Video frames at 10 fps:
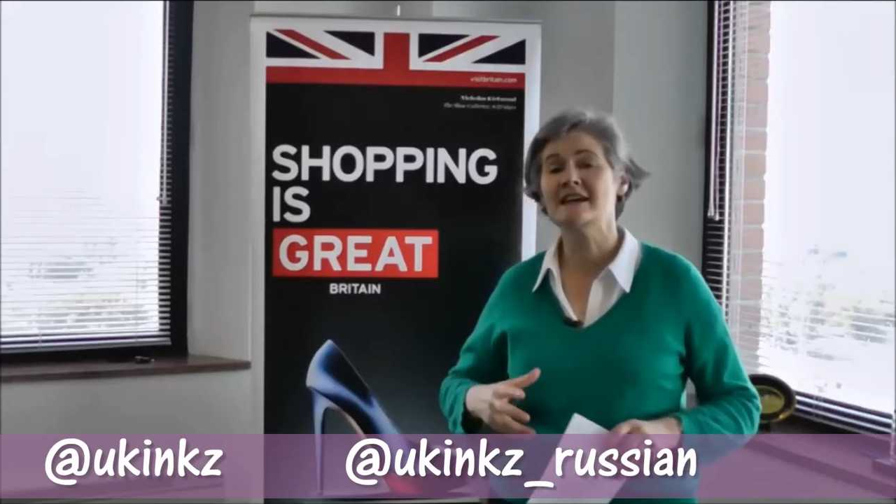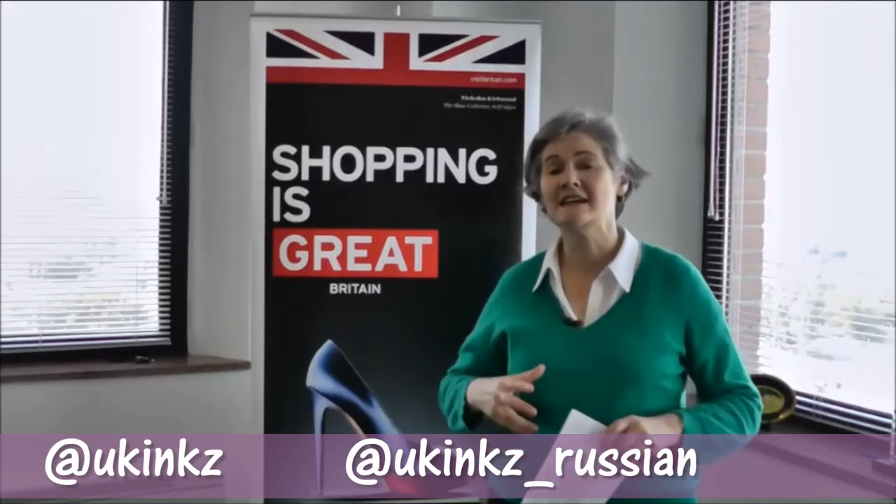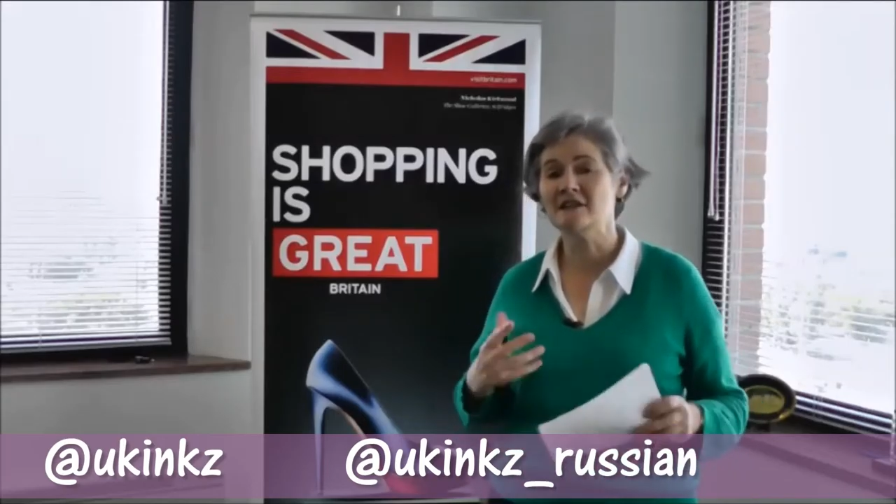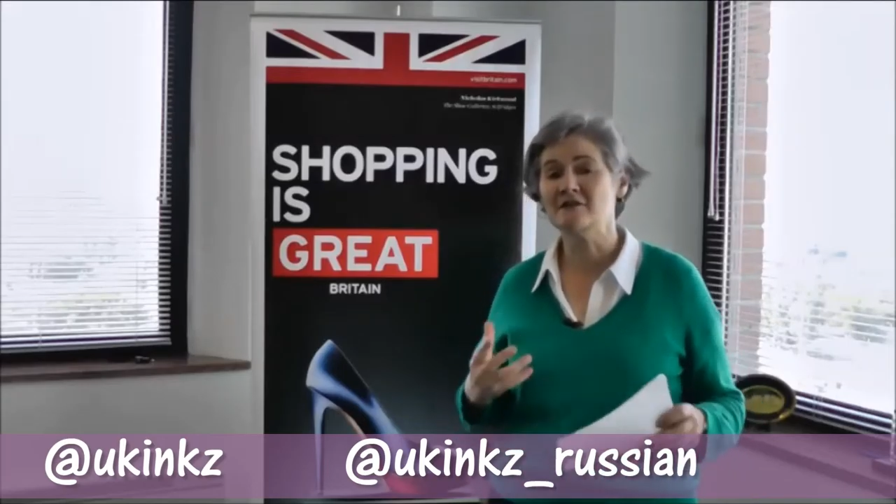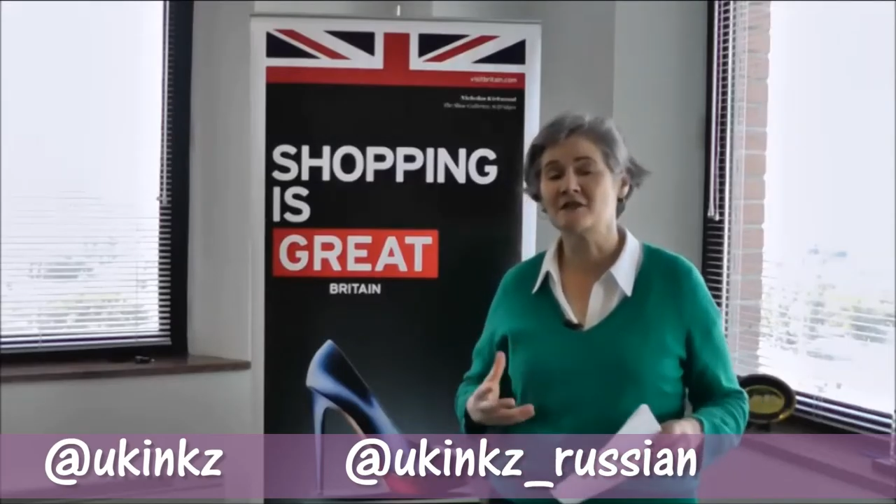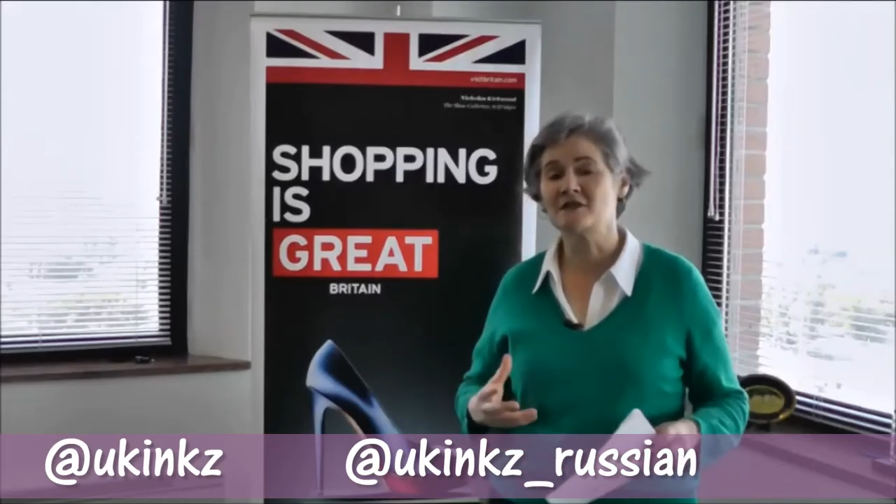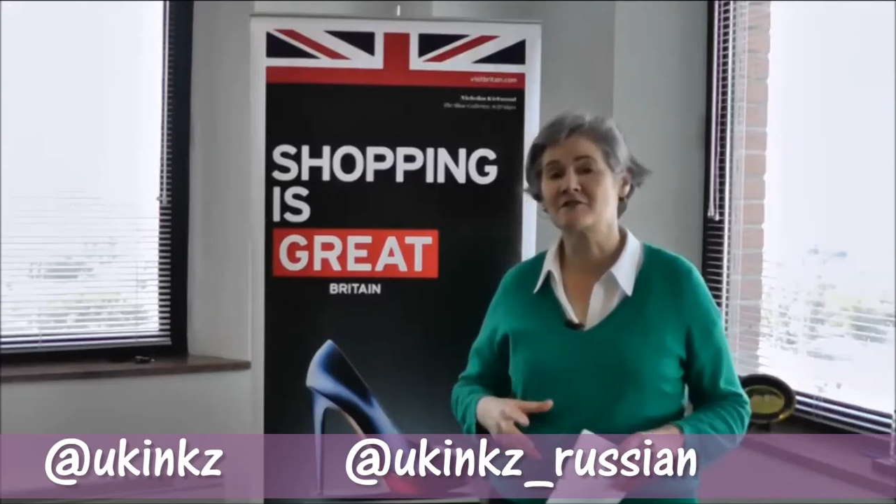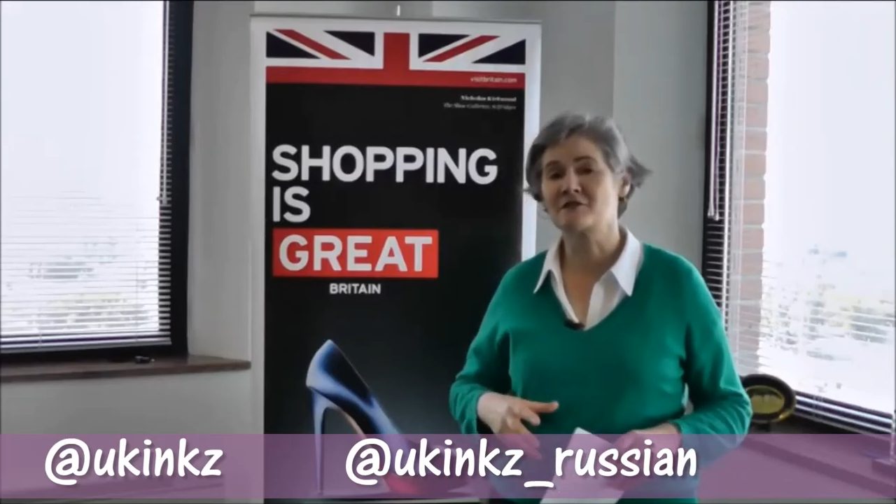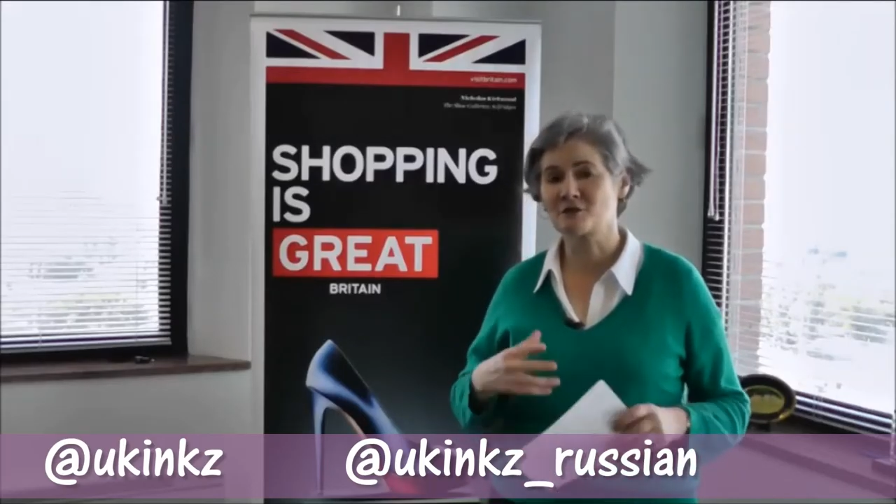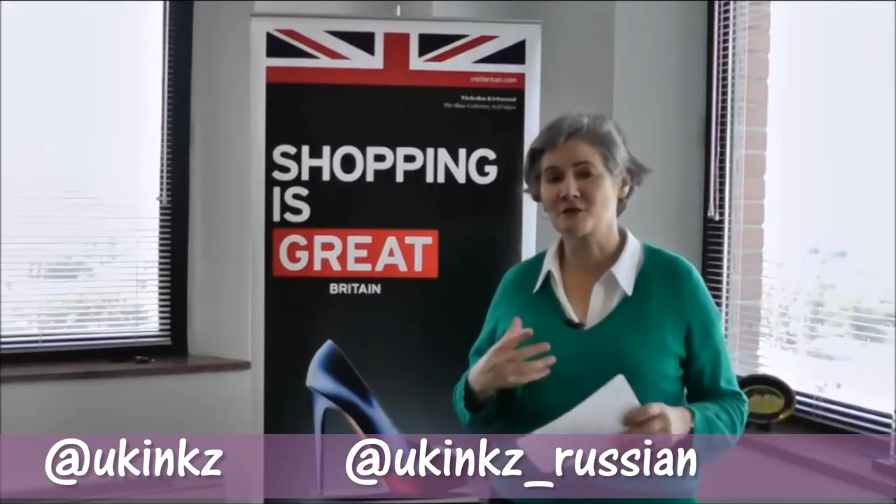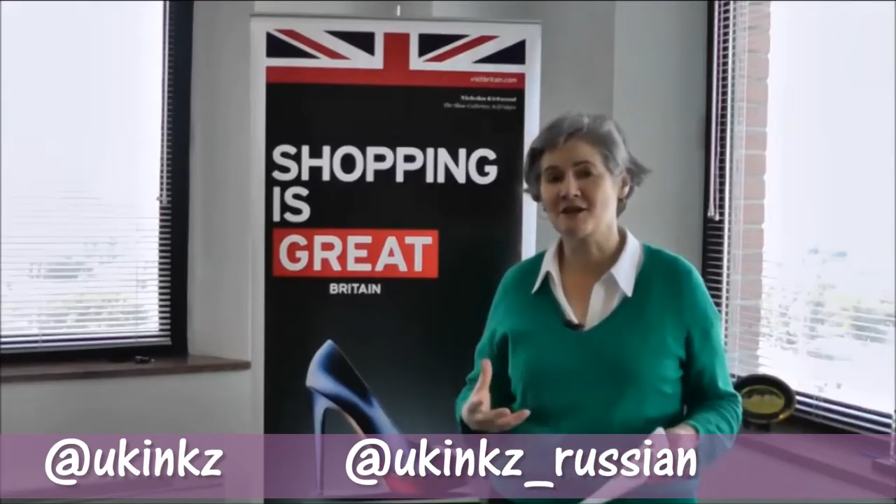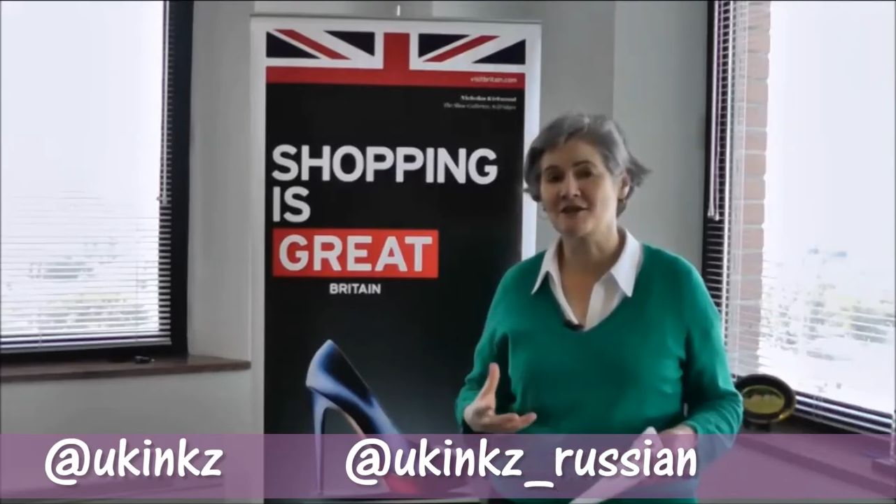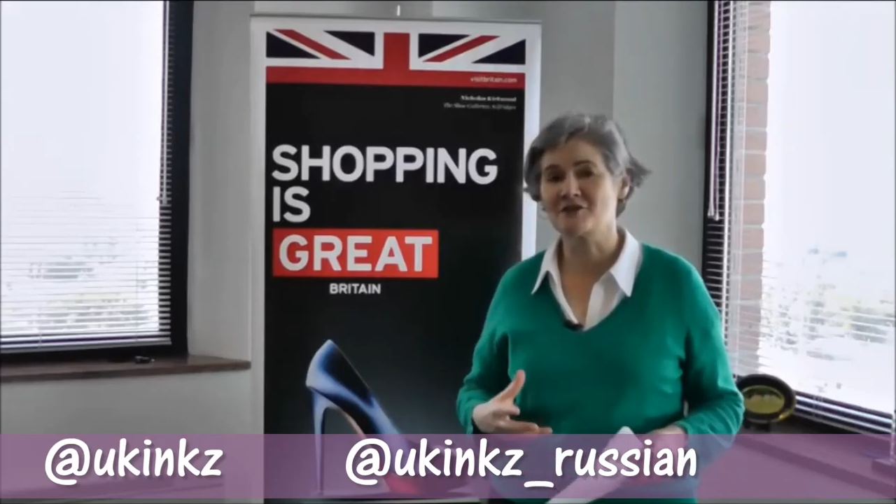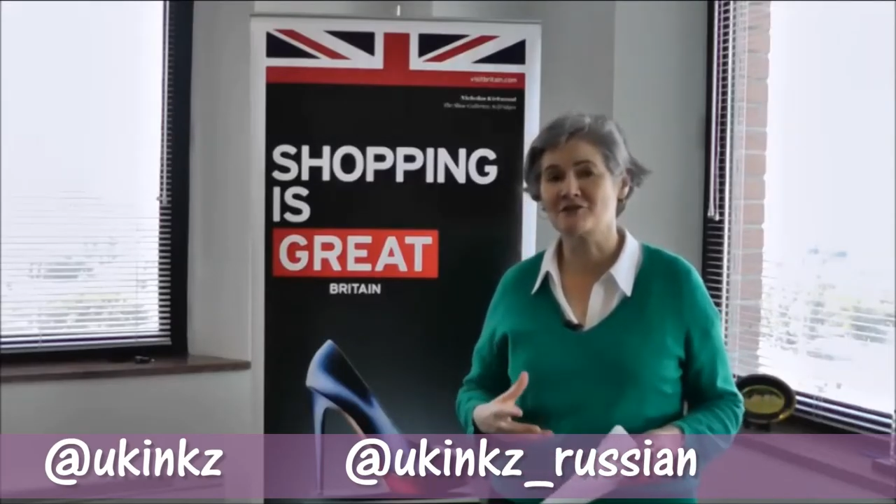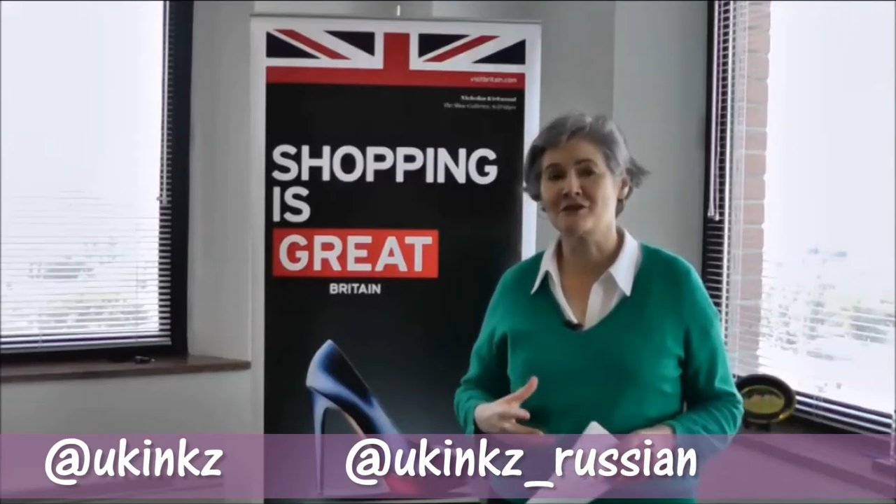innovative,
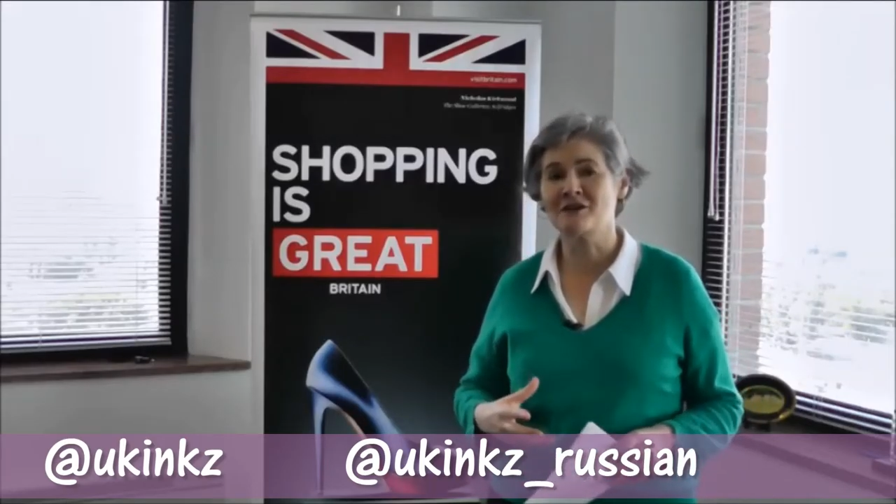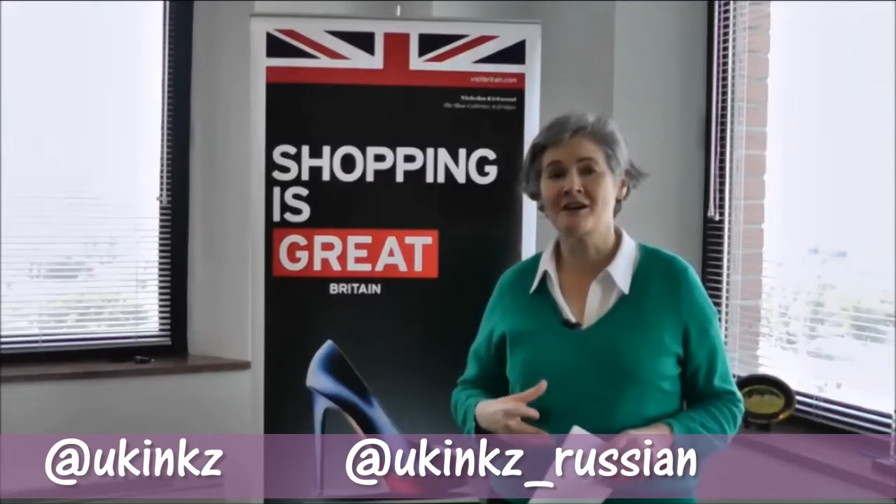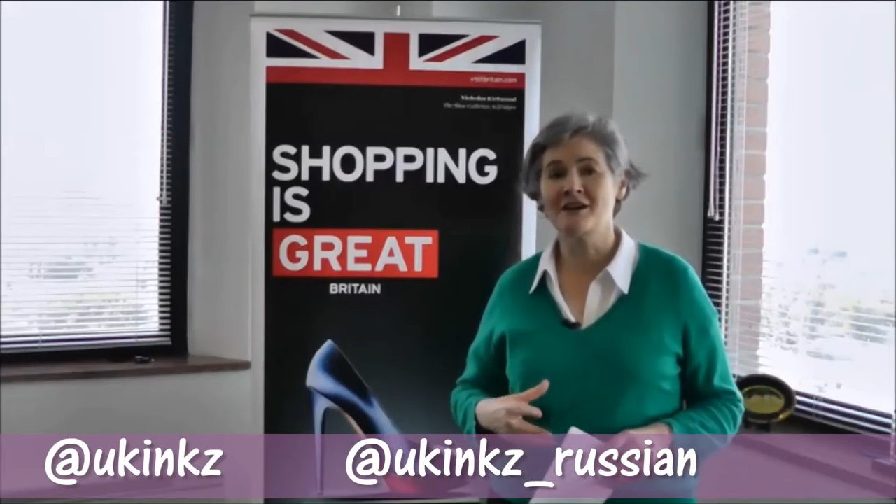creative